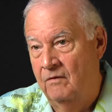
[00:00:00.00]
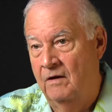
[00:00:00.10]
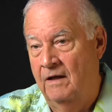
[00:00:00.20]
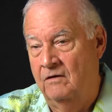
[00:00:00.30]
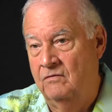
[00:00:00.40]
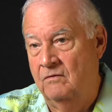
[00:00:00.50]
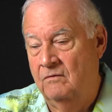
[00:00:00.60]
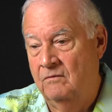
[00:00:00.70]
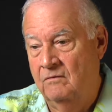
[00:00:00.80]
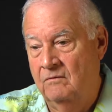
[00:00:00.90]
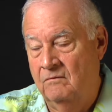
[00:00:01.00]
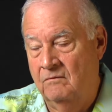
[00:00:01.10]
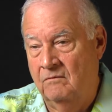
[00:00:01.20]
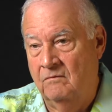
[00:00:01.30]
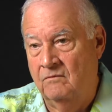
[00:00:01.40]
the next
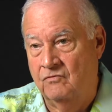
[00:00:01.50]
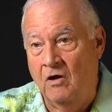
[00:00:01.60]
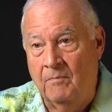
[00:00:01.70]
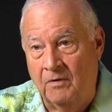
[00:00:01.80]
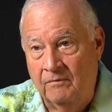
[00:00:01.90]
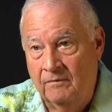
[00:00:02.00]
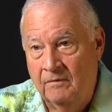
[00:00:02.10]
summer,